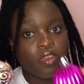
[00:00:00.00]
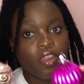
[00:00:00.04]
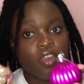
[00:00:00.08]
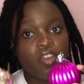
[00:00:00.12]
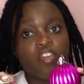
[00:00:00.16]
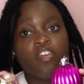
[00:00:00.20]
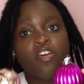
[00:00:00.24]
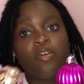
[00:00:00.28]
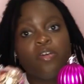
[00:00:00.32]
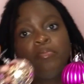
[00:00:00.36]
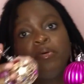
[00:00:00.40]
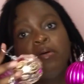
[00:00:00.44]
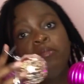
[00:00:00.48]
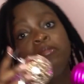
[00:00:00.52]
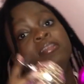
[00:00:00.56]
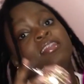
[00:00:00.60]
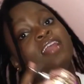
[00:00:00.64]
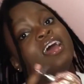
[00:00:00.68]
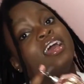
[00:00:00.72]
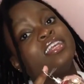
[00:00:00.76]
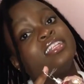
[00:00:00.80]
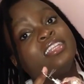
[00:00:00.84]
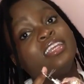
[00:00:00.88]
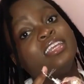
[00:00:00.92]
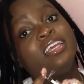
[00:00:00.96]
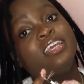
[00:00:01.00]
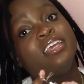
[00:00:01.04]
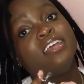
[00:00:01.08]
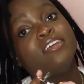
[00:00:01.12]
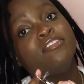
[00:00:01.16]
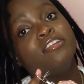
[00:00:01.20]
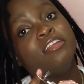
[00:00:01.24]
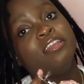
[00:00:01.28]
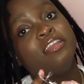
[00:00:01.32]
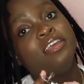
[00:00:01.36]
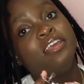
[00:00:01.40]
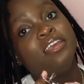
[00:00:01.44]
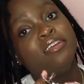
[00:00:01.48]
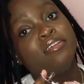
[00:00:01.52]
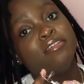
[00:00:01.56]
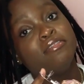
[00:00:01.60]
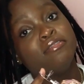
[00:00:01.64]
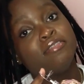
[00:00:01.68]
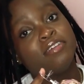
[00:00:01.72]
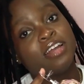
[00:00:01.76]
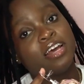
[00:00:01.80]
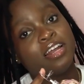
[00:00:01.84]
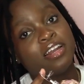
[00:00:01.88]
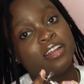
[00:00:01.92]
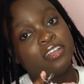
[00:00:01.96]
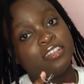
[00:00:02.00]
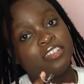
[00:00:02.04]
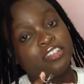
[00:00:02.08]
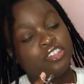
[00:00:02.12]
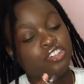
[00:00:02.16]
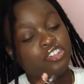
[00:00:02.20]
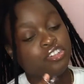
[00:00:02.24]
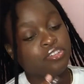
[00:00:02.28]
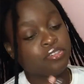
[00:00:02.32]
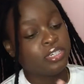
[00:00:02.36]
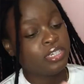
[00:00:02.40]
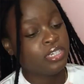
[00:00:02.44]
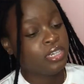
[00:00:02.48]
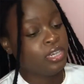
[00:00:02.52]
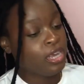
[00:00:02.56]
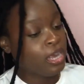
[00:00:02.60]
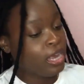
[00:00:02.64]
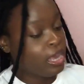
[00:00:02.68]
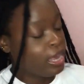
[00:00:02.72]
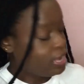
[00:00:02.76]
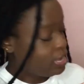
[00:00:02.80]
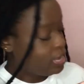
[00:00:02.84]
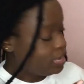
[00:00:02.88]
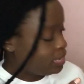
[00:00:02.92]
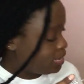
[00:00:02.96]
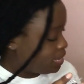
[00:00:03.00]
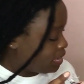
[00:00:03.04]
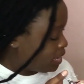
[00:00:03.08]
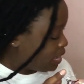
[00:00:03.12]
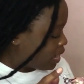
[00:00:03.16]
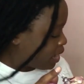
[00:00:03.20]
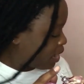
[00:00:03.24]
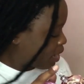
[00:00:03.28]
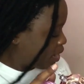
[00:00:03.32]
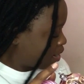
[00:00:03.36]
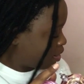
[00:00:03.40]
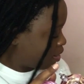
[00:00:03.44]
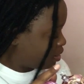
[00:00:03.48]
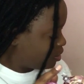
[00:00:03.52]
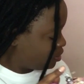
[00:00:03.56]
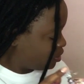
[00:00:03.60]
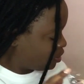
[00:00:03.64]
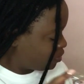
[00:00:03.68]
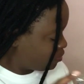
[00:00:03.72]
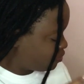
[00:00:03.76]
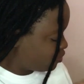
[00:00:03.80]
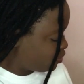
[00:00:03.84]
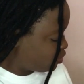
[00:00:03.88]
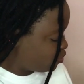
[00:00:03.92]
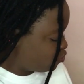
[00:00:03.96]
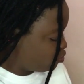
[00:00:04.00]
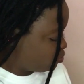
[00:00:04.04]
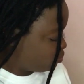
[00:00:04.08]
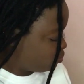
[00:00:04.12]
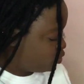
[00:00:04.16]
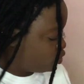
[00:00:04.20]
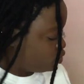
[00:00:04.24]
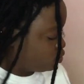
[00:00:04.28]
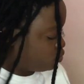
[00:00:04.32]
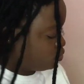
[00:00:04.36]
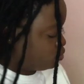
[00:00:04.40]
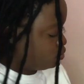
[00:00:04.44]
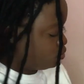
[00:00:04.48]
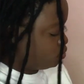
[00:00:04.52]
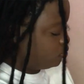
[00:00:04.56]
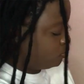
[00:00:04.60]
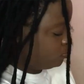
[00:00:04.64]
You're probably like me, Hilly, for that little tree. Yeah, and for the room too.